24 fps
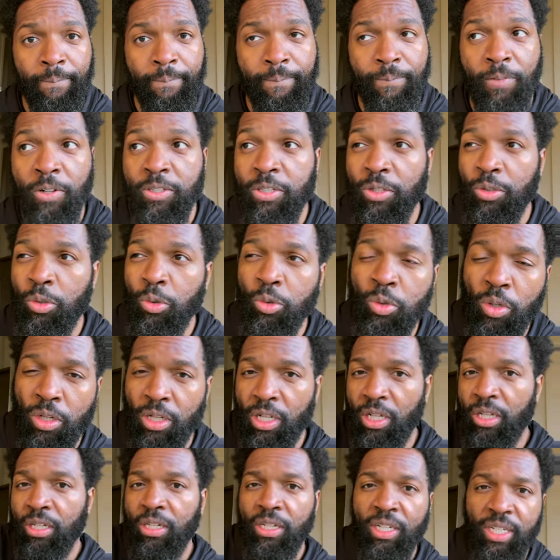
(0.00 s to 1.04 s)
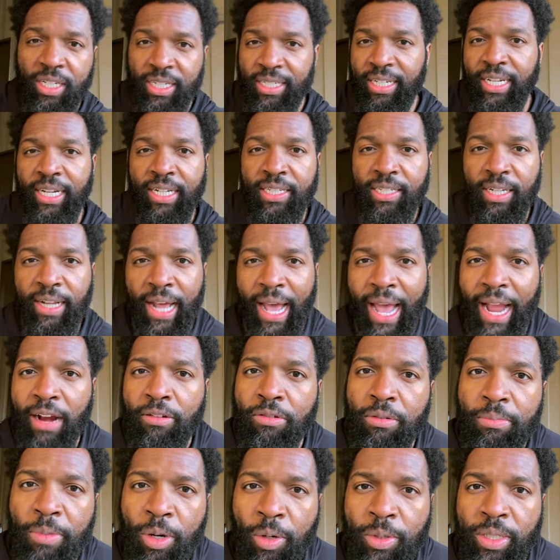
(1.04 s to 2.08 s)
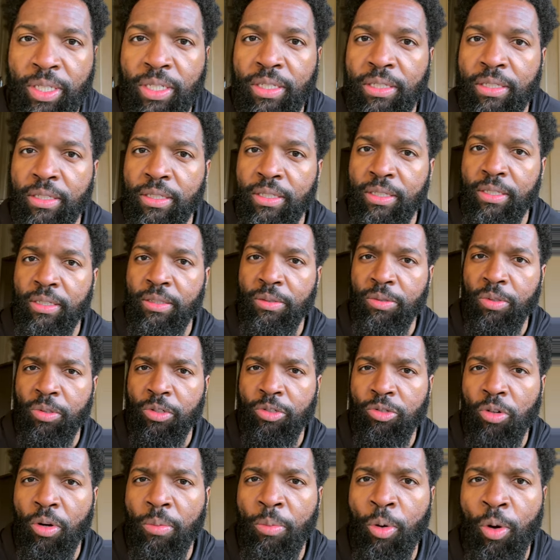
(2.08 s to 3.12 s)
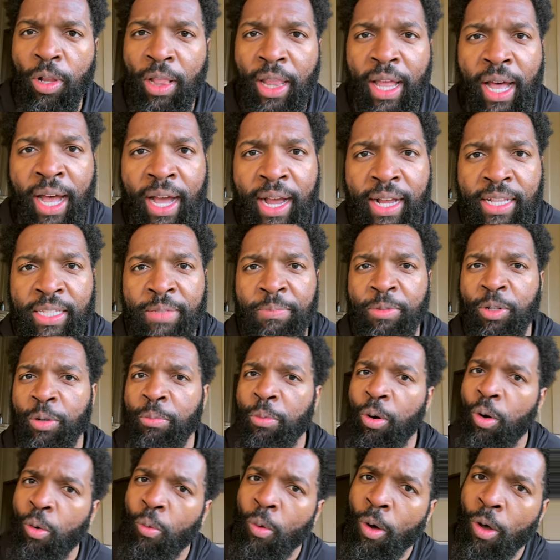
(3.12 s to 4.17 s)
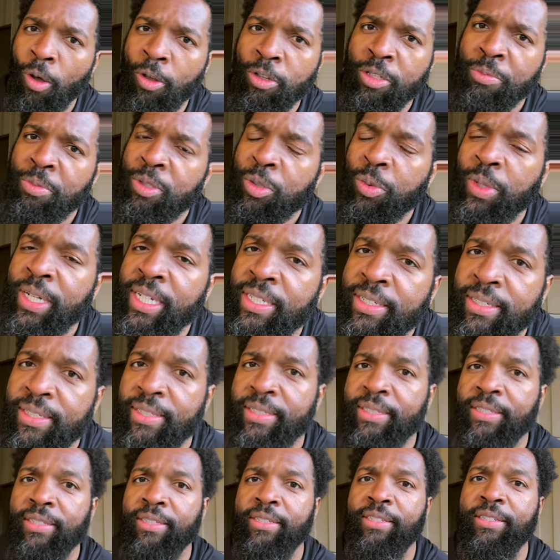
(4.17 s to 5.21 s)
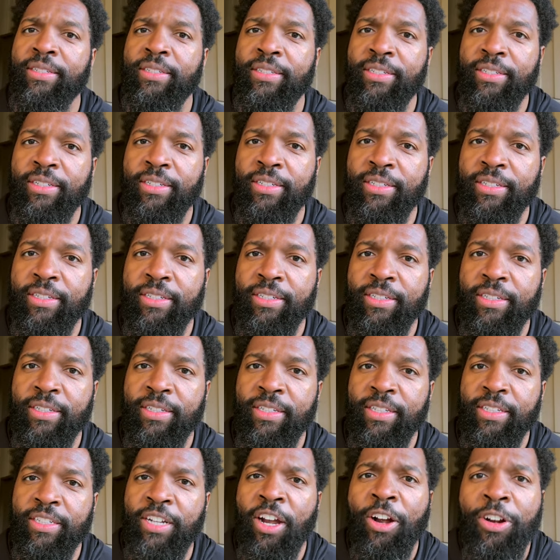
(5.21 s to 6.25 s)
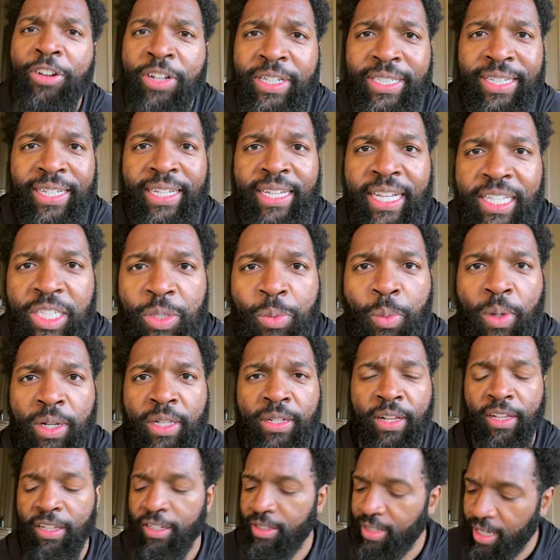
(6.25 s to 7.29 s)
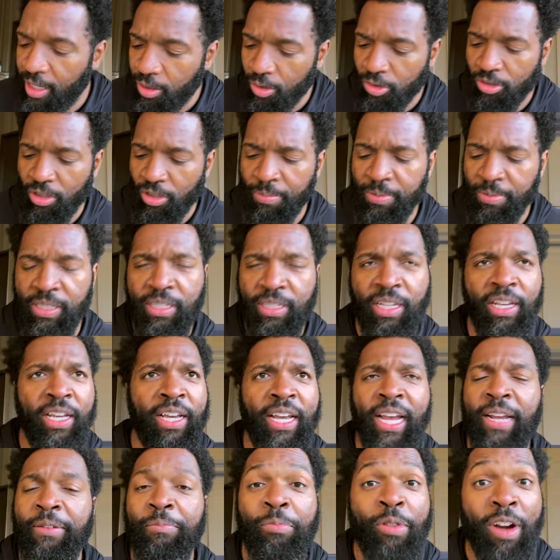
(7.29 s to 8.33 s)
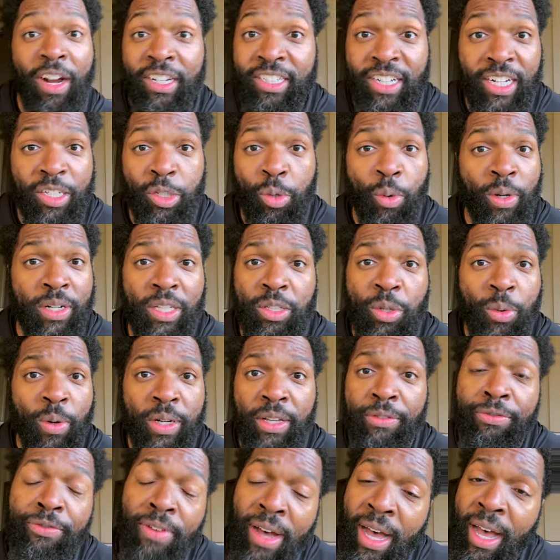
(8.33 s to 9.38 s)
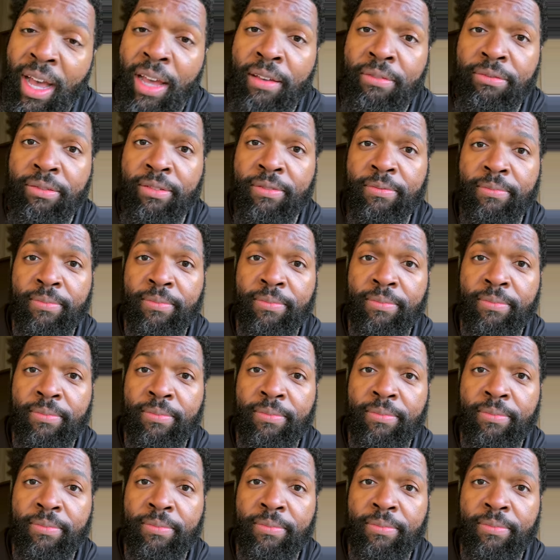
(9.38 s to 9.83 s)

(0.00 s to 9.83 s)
versus who's going to dig into the acrimony. We're going to draw more lines, build more walls between us, turn us against one another. Donald Trump is in Project 2025